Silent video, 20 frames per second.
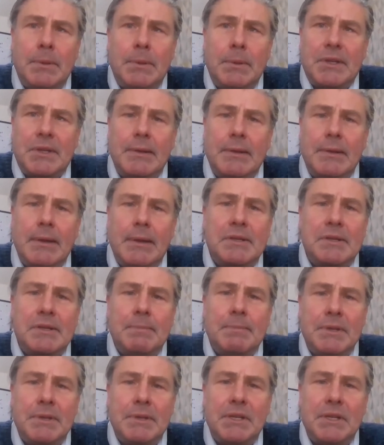but also
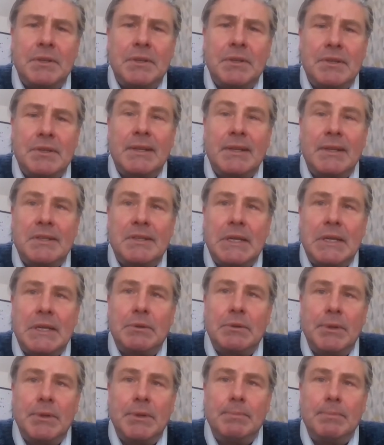those in positions of
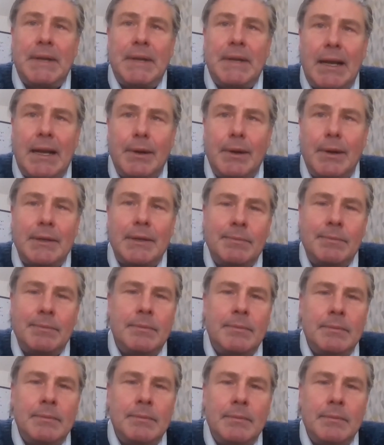considerable power.